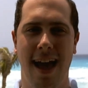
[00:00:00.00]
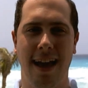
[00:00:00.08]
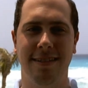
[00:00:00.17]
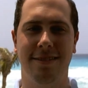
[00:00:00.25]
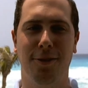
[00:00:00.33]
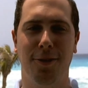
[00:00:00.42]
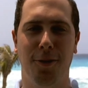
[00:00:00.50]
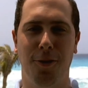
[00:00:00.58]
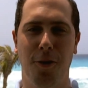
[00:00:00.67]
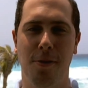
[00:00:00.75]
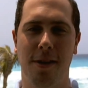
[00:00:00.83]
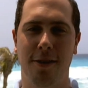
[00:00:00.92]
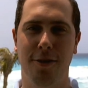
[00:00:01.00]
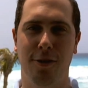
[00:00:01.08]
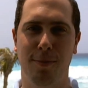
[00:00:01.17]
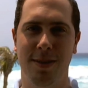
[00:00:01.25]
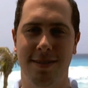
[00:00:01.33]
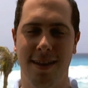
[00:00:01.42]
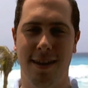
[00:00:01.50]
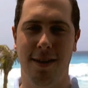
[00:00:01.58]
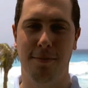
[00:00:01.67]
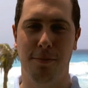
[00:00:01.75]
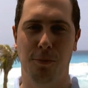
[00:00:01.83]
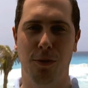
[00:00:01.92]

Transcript: I still don't know whether Yeoman Stadium